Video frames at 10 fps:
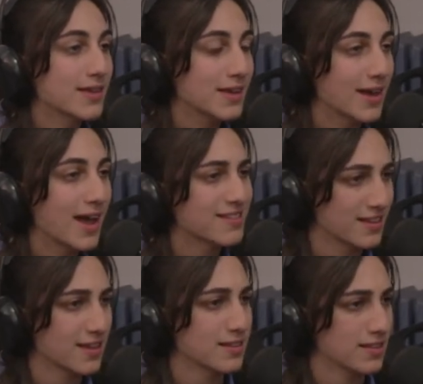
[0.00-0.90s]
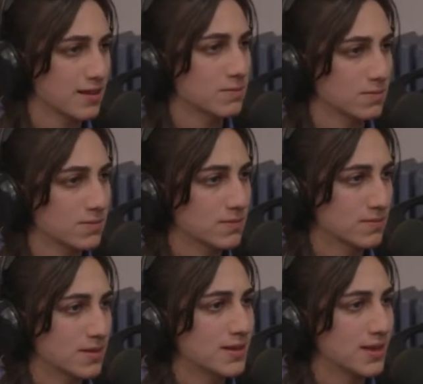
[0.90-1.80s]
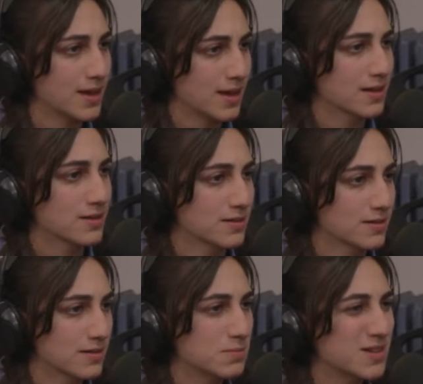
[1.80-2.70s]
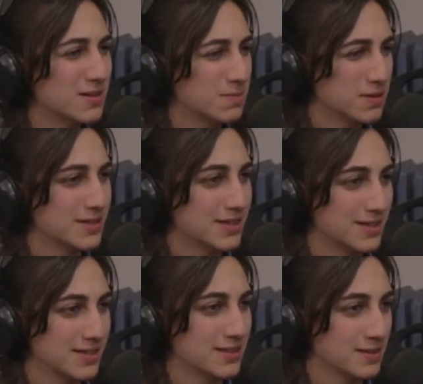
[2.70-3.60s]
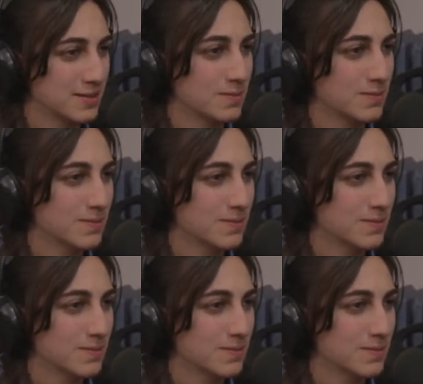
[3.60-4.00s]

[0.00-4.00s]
Yeah, asking them. Yeah. yeah. Hmm. Manipulating mm. them